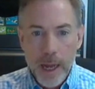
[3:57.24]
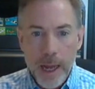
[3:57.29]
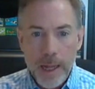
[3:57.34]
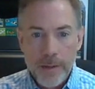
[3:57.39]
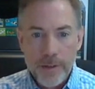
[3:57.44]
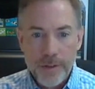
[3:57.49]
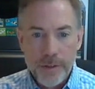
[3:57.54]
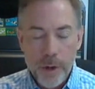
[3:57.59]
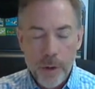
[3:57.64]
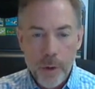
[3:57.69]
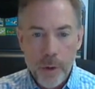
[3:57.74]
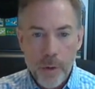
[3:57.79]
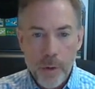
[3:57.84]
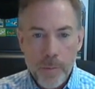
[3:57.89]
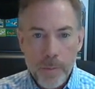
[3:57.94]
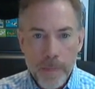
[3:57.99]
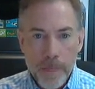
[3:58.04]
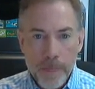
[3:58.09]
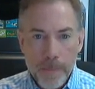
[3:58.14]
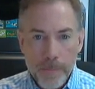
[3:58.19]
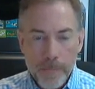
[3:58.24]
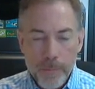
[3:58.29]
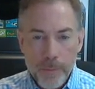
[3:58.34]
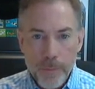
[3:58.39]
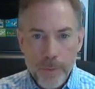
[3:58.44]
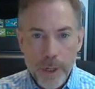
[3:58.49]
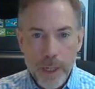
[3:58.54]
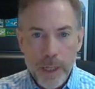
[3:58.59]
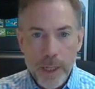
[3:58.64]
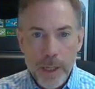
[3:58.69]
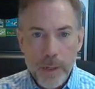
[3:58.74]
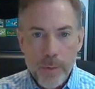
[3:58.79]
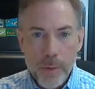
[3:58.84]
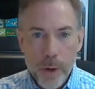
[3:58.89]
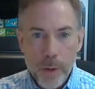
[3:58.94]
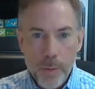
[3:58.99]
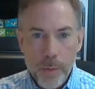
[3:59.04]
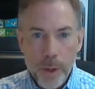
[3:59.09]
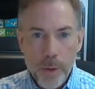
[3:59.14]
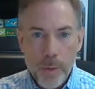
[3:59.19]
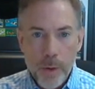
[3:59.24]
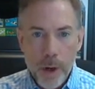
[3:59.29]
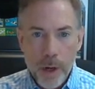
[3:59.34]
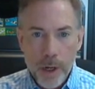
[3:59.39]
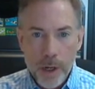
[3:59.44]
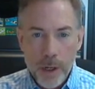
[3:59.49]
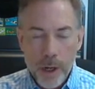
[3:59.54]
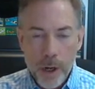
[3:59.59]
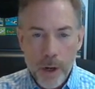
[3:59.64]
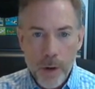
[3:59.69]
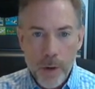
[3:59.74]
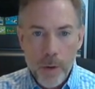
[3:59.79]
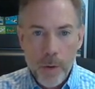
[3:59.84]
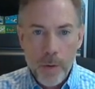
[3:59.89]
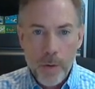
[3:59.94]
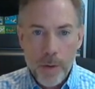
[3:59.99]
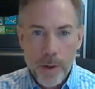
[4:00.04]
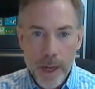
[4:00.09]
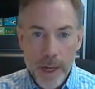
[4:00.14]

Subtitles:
And so really what we want to know